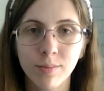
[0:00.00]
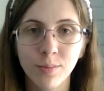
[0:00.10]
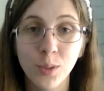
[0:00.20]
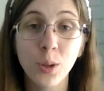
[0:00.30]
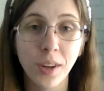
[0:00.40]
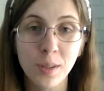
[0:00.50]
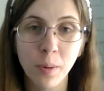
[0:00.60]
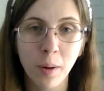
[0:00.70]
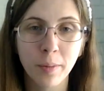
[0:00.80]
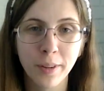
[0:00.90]
You guys
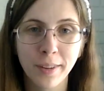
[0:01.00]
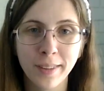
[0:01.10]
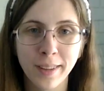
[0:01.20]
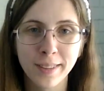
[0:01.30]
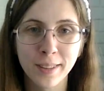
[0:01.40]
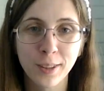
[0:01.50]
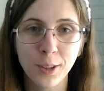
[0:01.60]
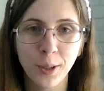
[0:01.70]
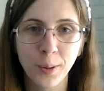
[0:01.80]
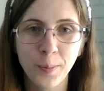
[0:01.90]
probably heard that, didn't
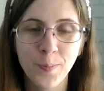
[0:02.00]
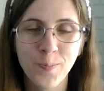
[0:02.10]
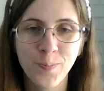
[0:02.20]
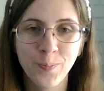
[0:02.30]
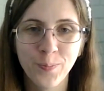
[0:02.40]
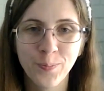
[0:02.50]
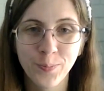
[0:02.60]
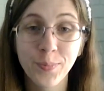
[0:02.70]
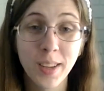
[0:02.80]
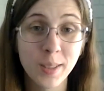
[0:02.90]
you?
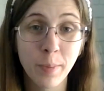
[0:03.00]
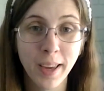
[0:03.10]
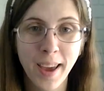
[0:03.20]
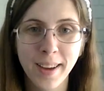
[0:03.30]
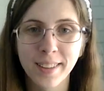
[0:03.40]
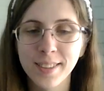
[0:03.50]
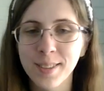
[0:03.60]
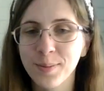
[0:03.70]
It's my cats.